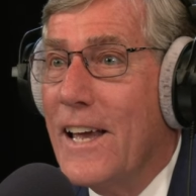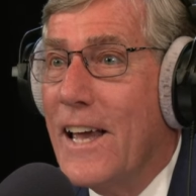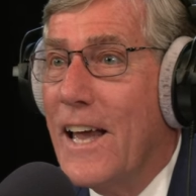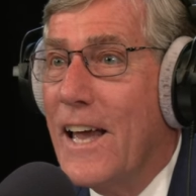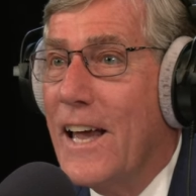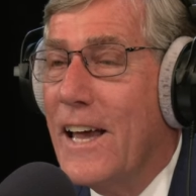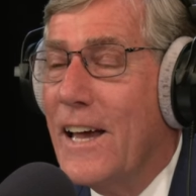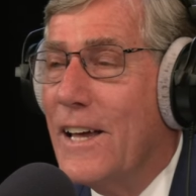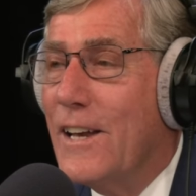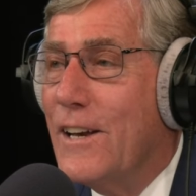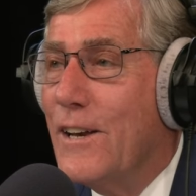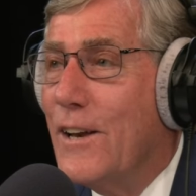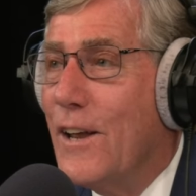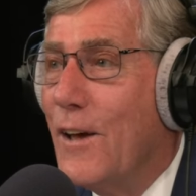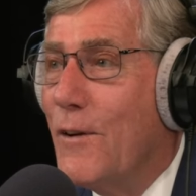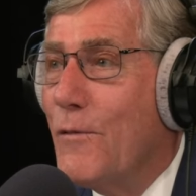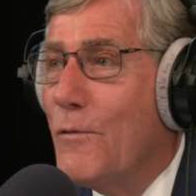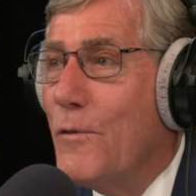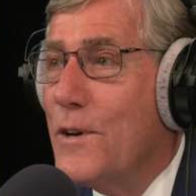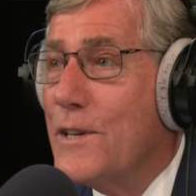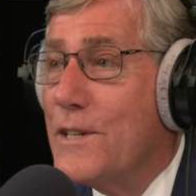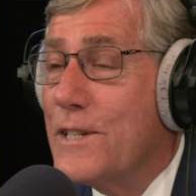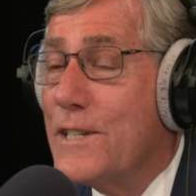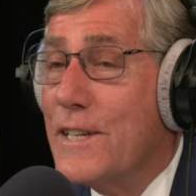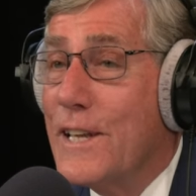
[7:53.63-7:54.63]
And
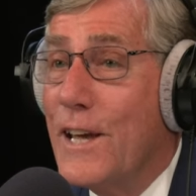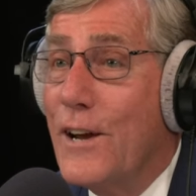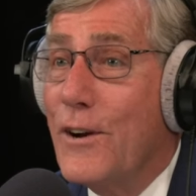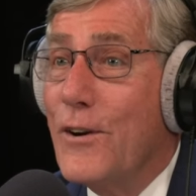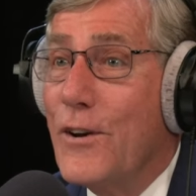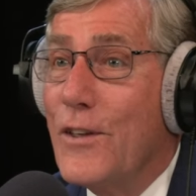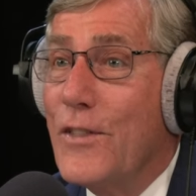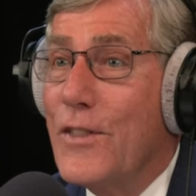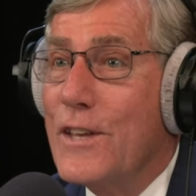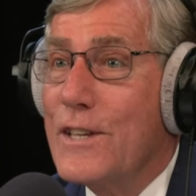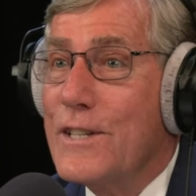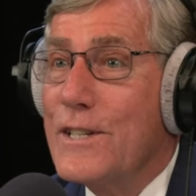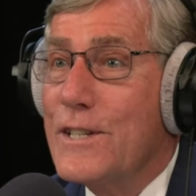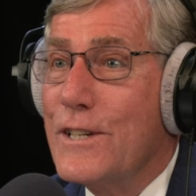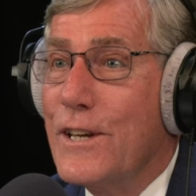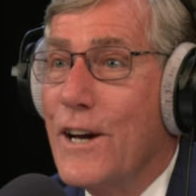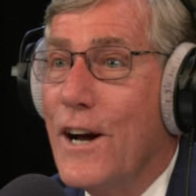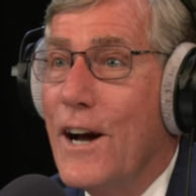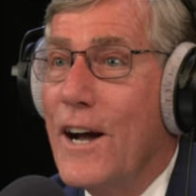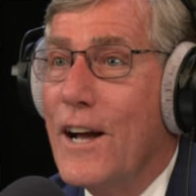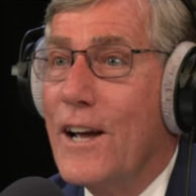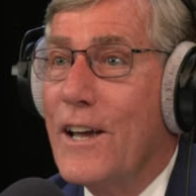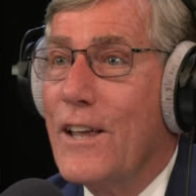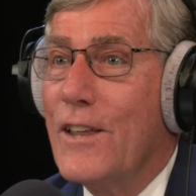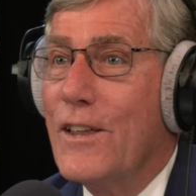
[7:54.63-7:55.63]
once they're in the
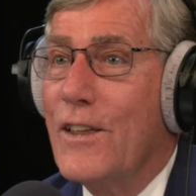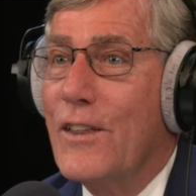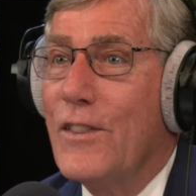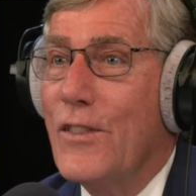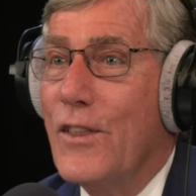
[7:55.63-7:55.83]
stock,